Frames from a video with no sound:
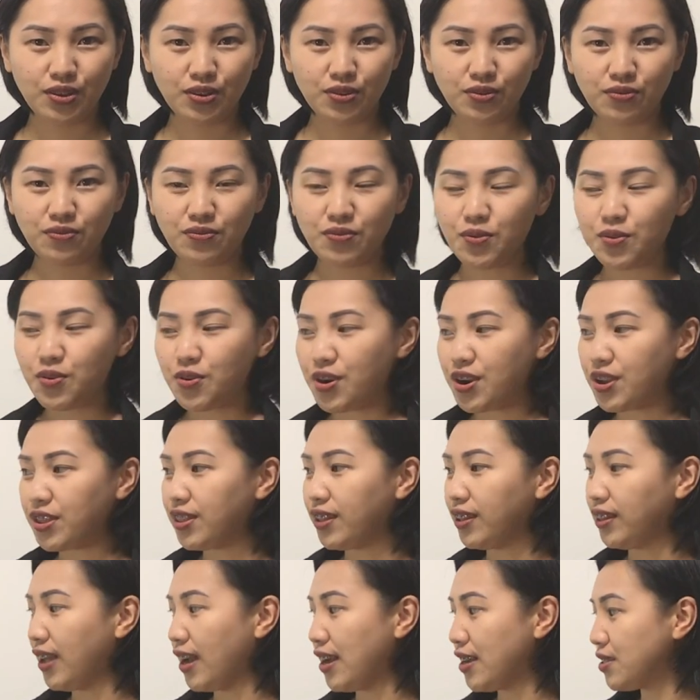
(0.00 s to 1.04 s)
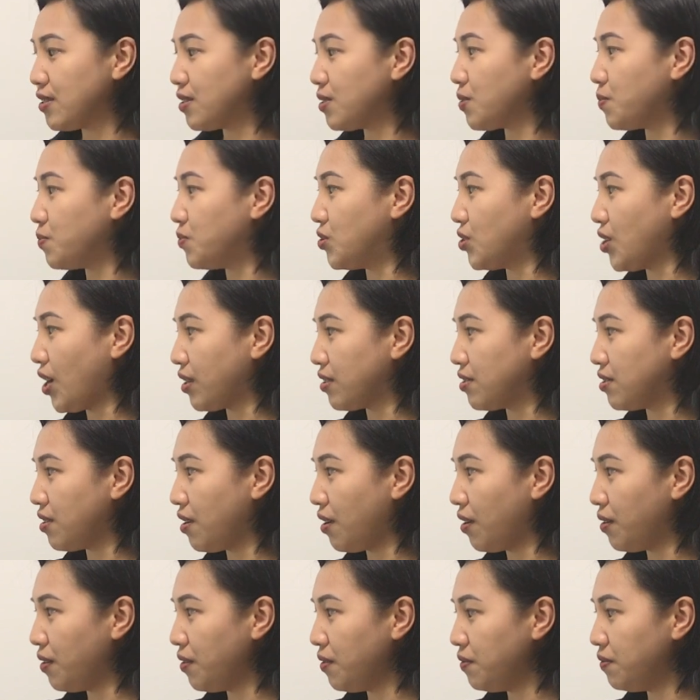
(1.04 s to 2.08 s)
For the last
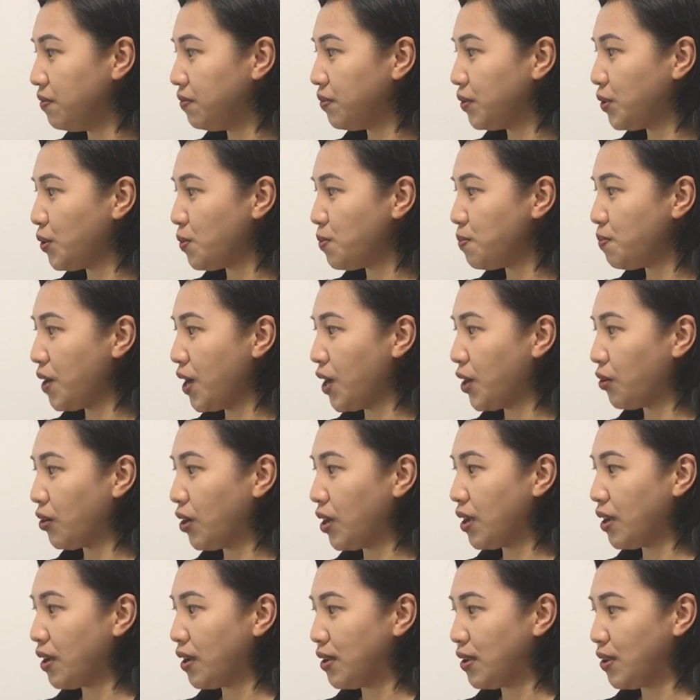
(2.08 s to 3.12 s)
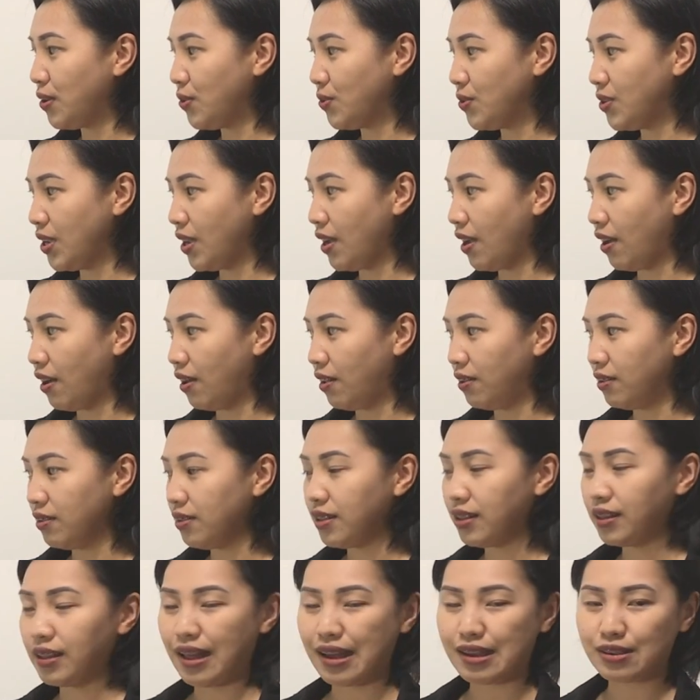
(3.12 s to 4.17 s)
objective, comparing a UDL
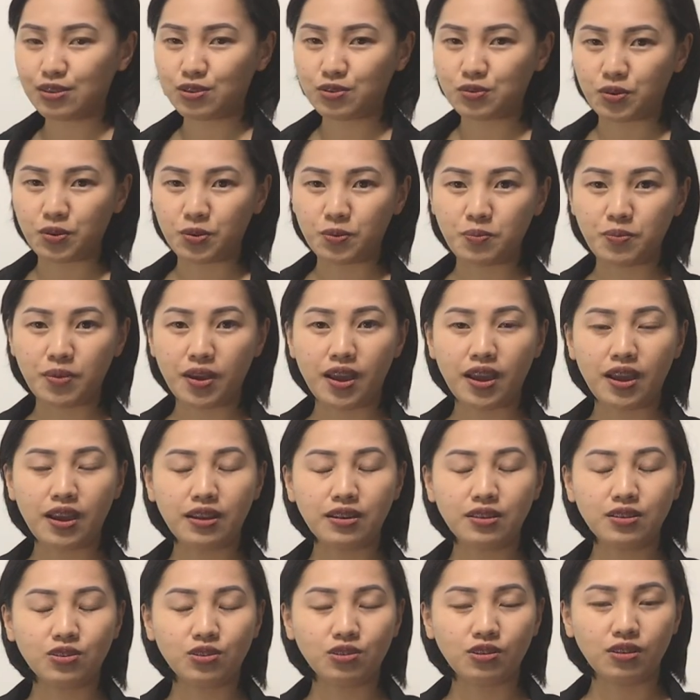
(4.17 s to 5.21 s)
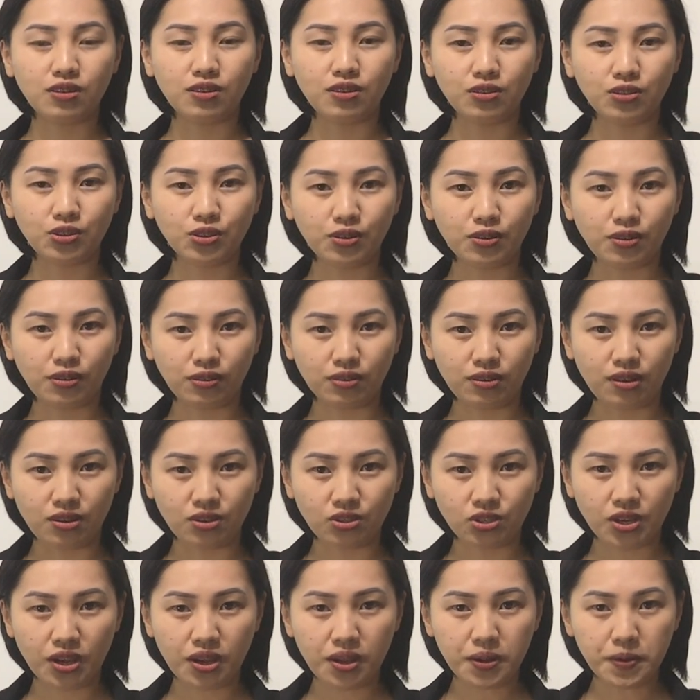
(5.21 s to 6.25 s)
classroom and traditional
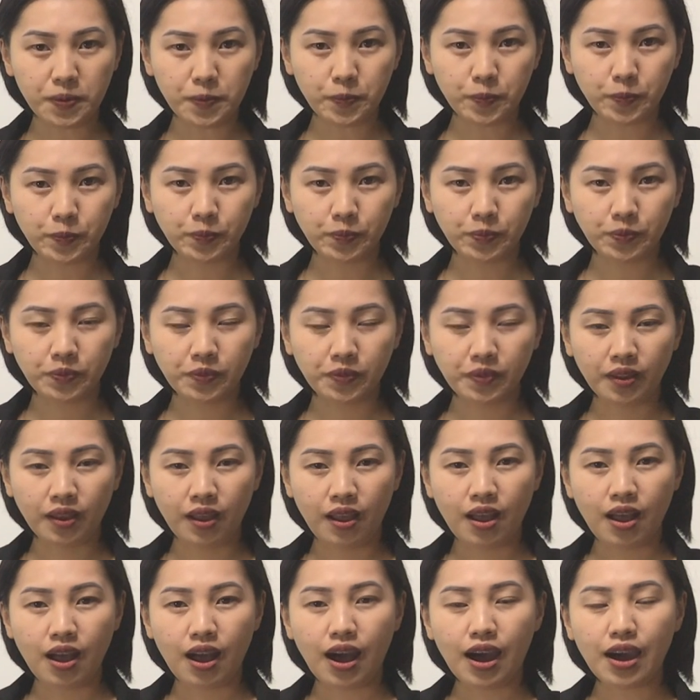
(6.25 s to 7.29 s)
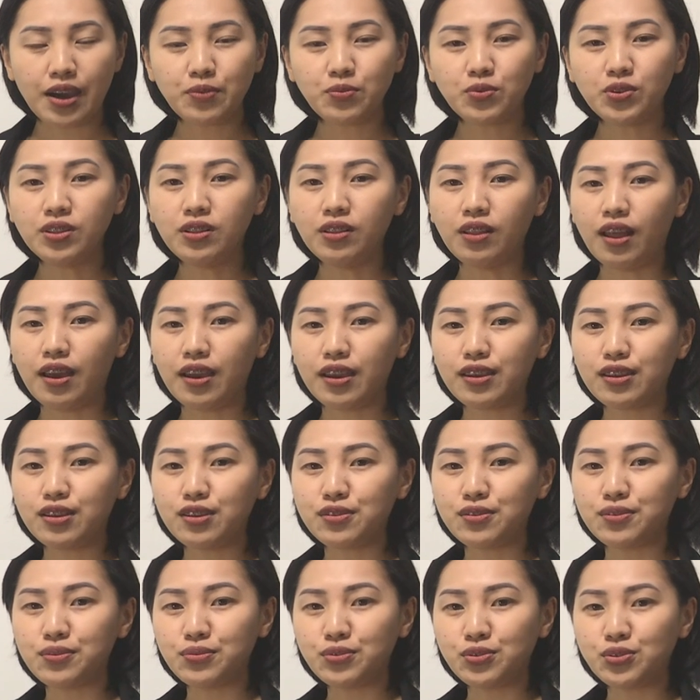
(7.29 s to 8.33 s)
teaching, I would like
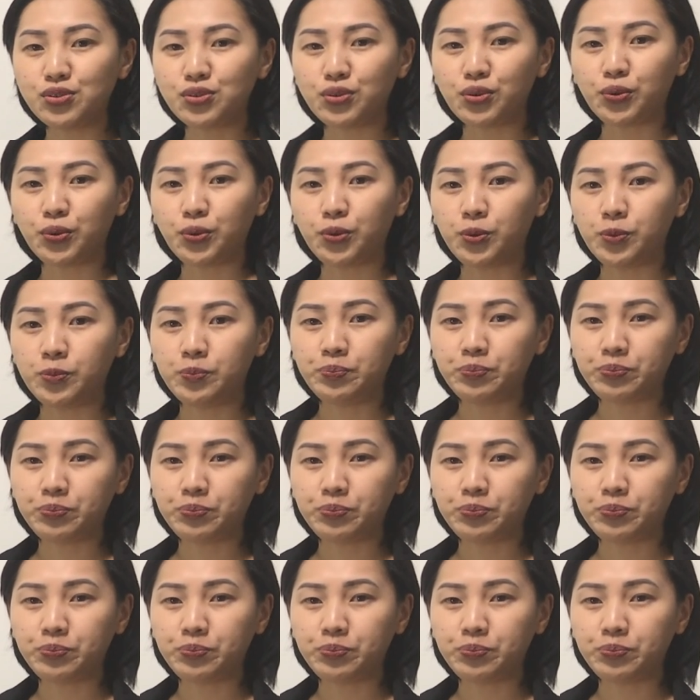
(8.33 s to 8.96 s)
you to